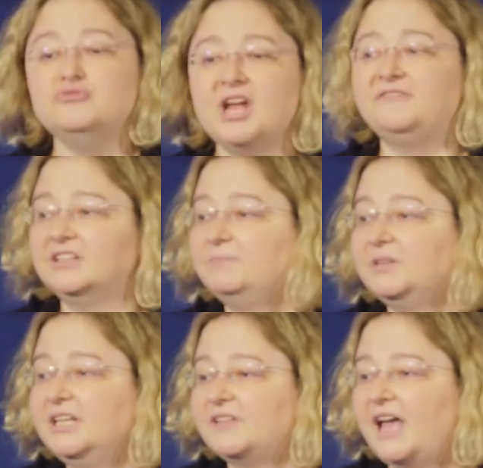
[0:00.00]
you definitely
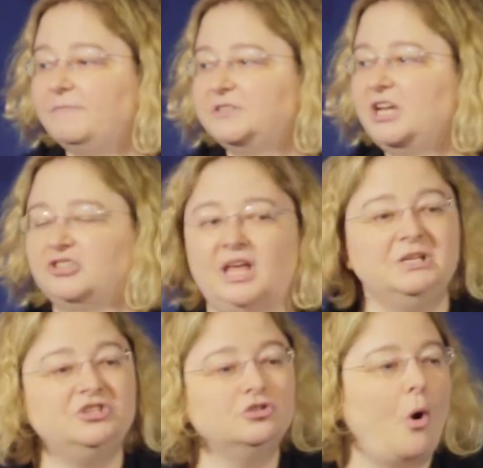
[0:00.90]
believe they have potential. That
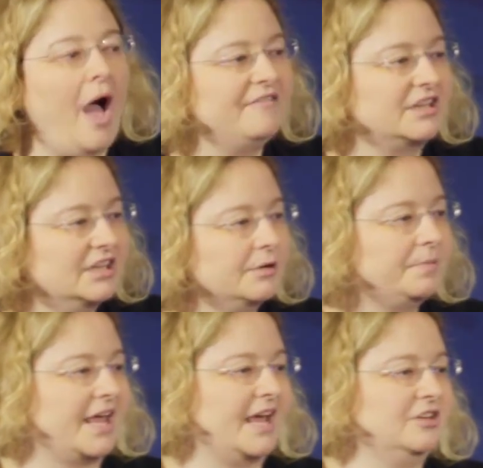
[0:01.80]
means you don't have a clear
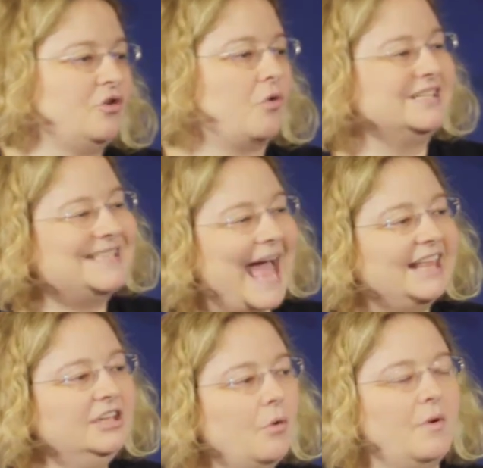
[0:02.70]
plan, you don't
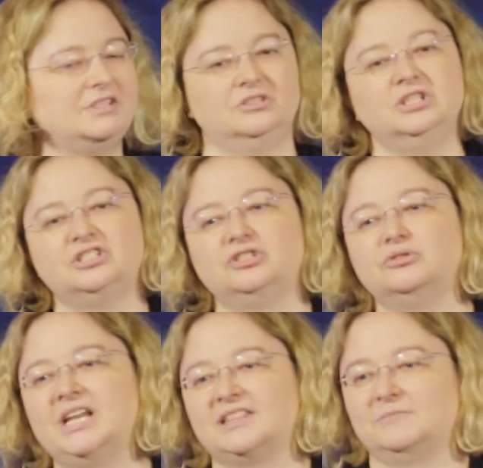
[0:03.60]
exactly know what you need to
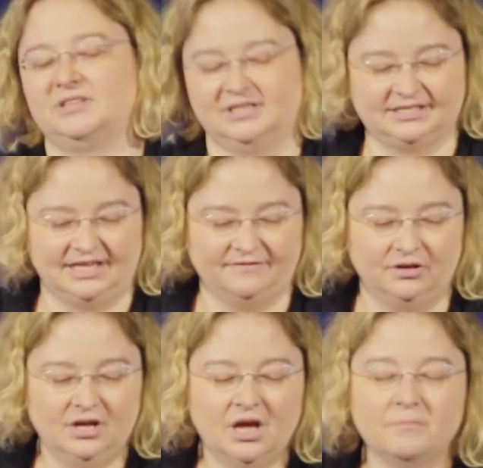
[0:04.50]
do to get them to the next
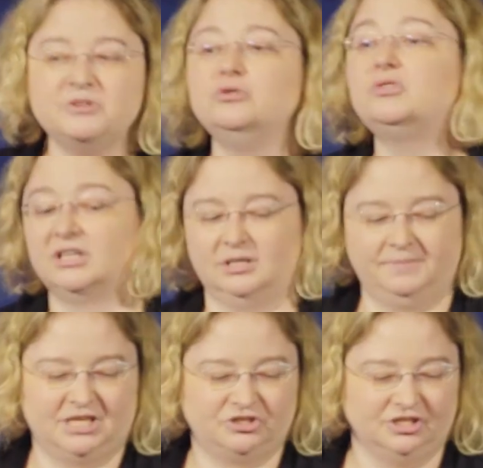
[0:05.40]
level, but you think the
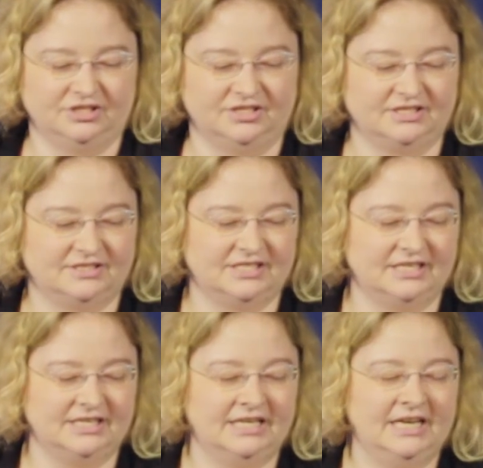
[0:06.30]
potential exists.
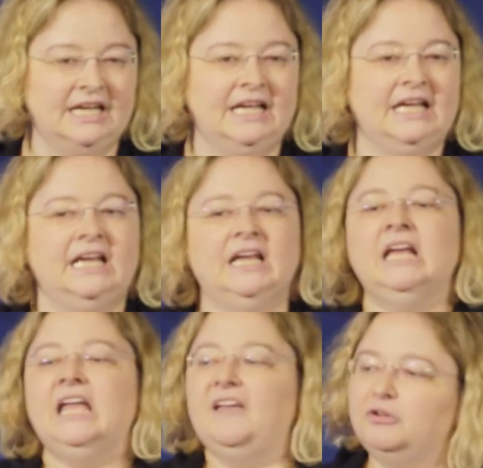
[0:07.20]

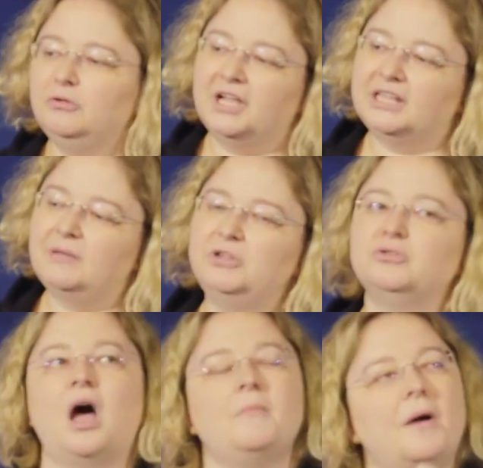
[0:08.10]
If you look at them and
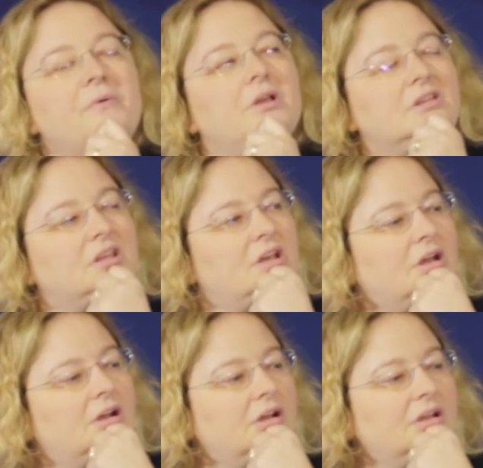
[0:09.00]
you come up with,
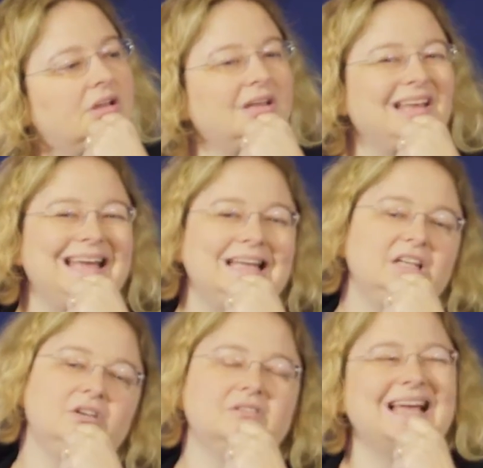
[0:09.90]

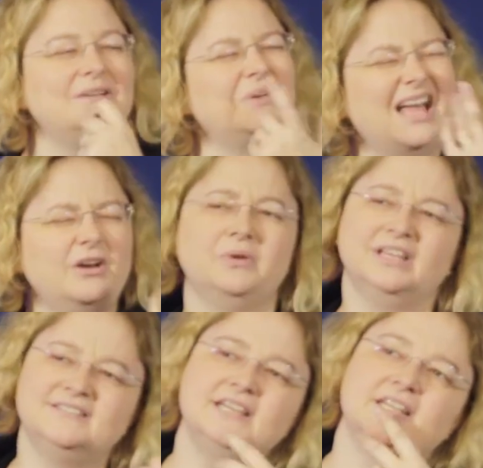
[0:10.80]
I don't
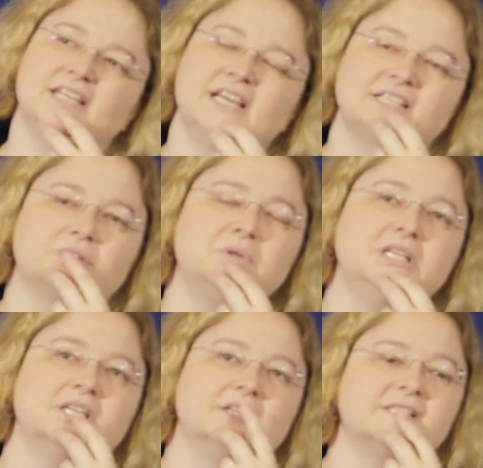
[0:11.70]
really see it in the next 3
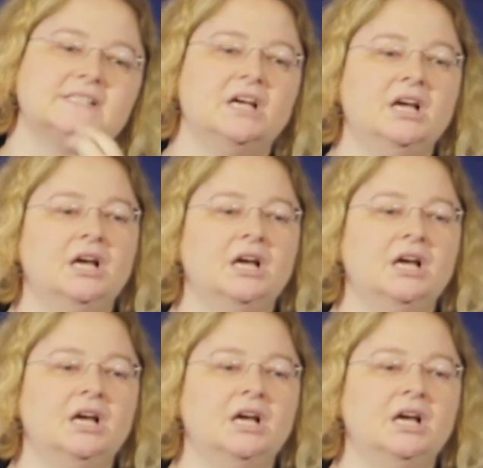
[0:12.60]
years,